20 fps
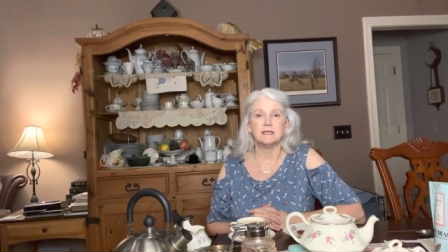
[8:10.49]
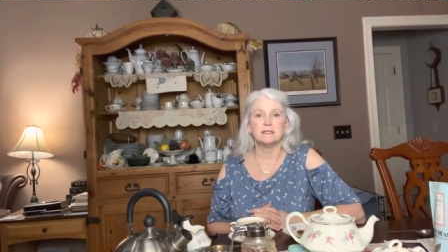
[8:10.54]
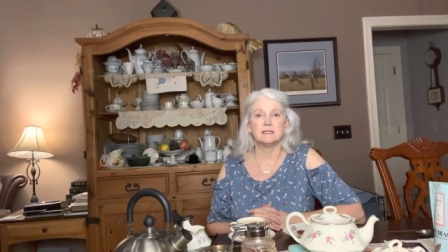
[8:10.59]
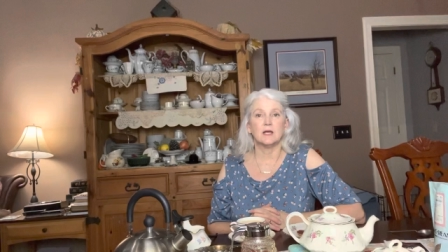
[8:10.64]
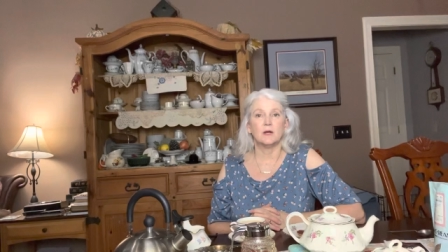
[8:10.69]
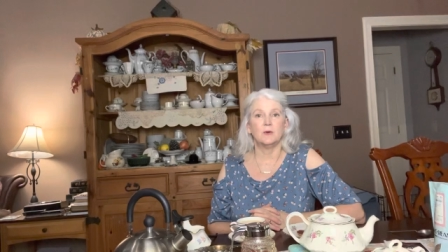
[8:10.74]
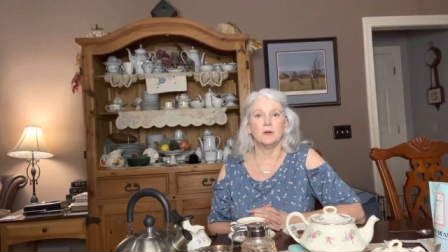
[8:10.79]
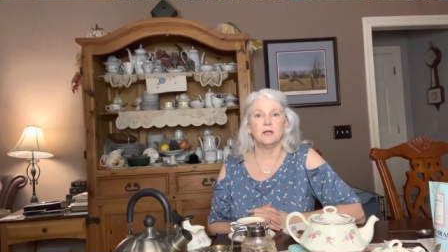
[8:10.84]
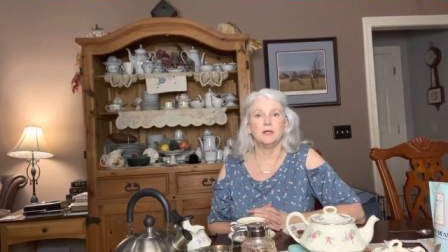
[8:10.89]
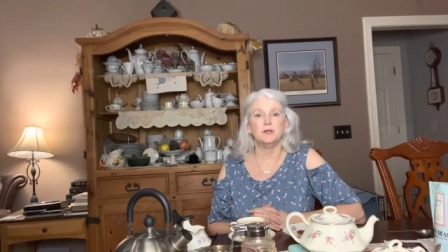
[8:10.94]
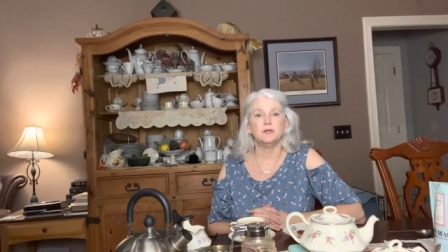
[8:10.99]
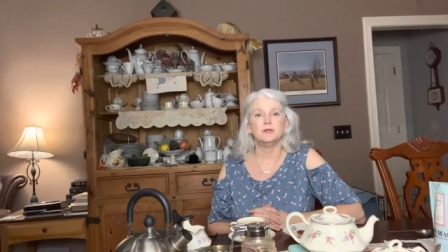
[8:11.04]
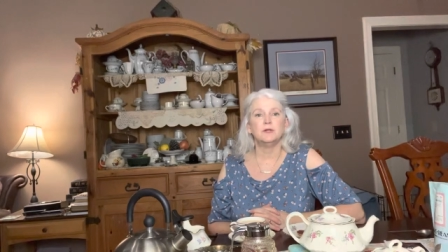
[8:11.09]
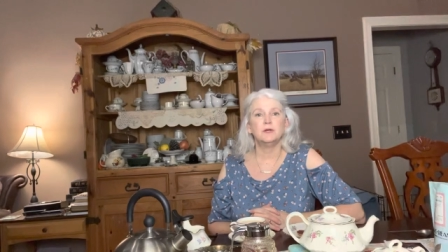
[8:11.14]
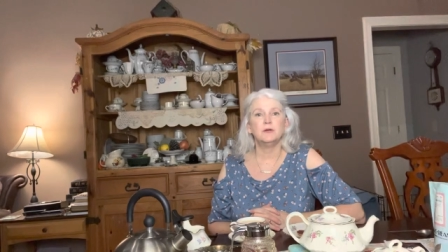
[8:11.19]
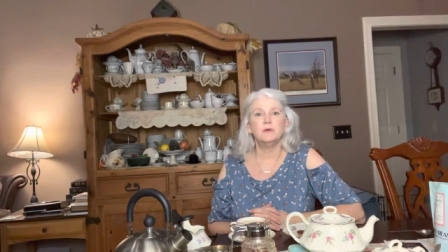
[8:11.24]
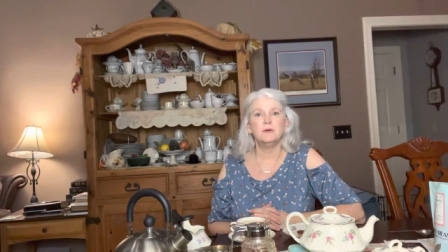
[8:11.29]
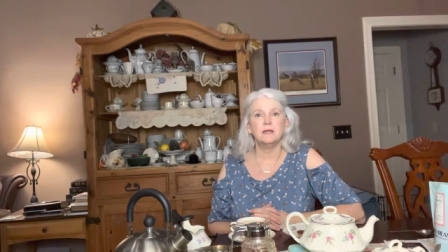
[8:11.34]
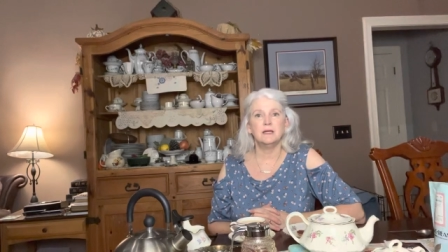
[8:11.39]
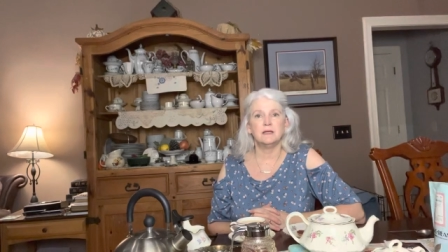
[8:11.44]
So, in
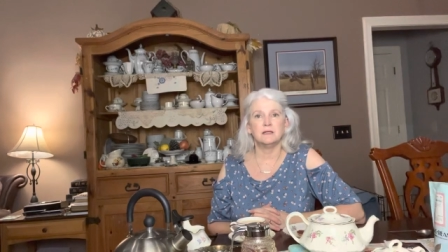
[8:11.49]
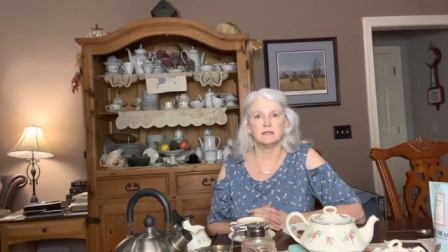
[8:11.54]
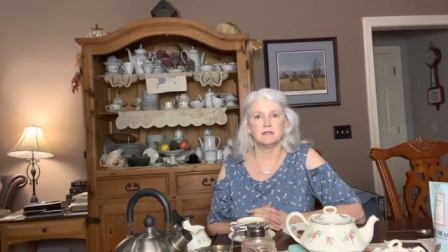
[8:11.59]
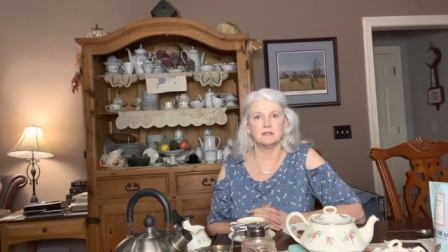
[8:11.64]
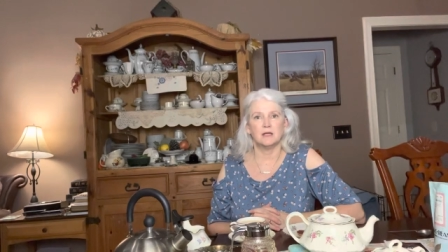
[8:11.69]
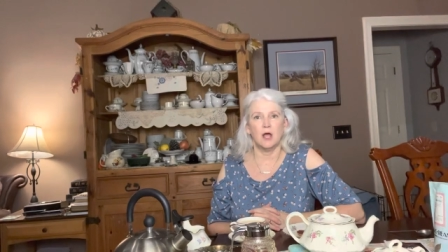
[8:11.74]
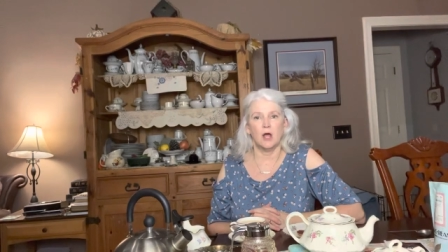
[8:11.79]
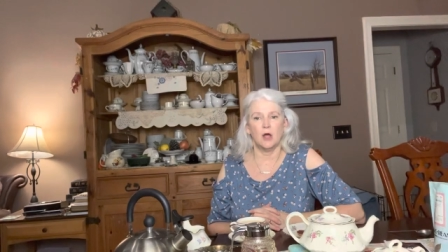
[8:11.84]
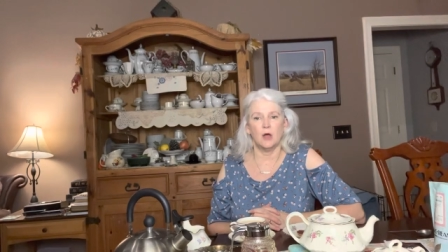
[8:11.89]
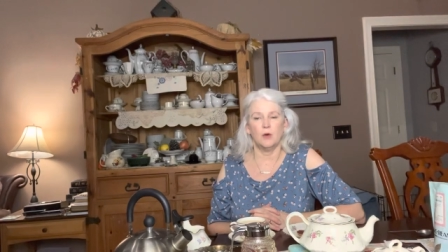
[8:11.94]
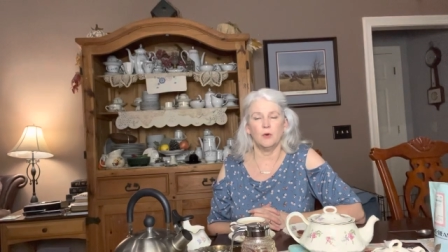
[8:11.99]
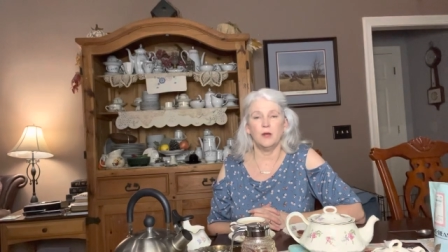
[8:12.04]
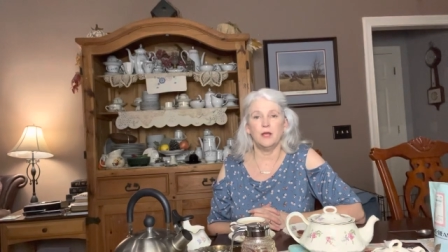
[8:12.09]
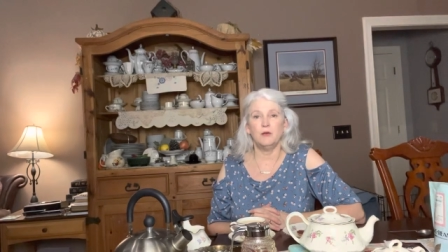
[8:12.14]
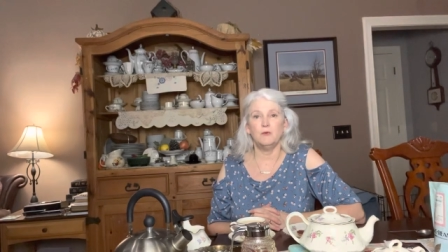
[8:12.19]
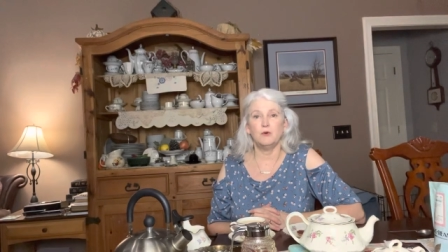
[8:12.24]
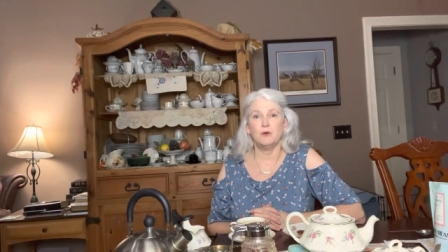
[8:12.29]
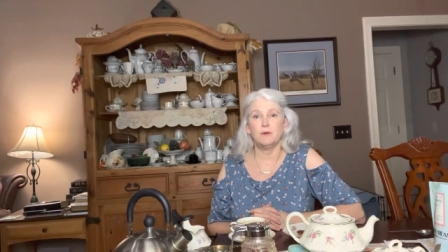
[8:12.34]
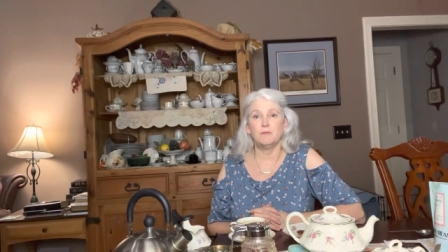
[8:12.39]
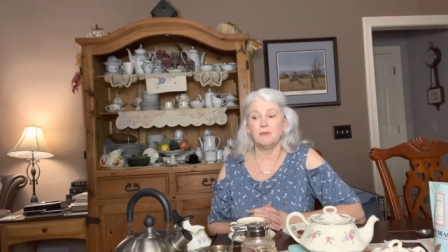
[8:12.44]
doing so,
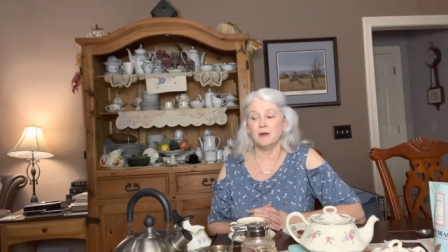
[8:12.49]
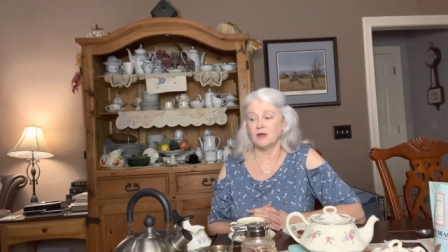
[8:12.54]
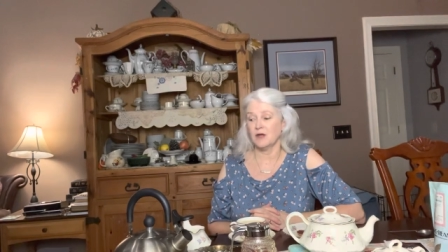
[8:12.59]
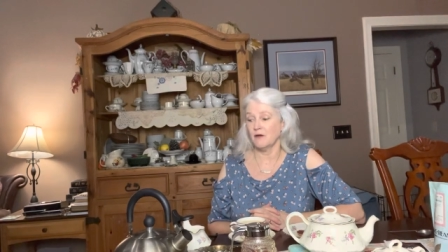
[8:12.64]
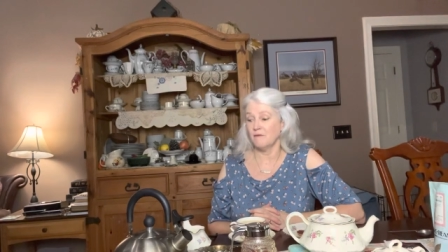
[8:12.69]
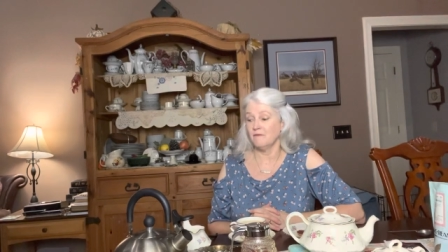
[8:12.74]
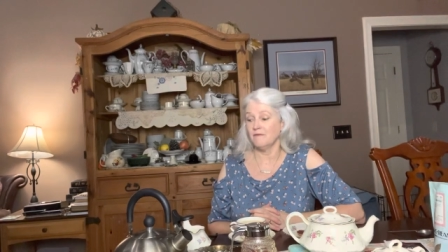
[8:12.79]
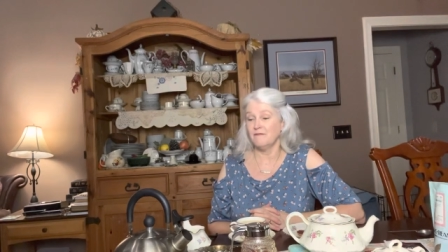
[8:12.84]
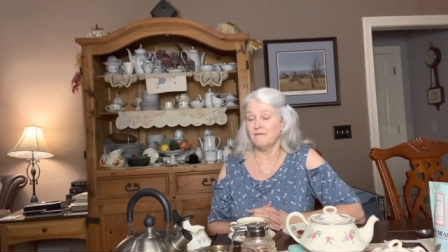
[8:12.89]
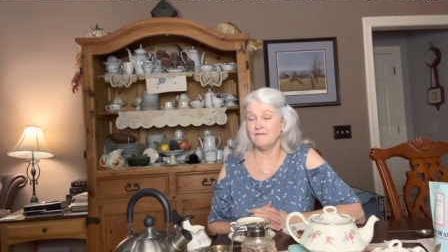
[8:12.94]
he would become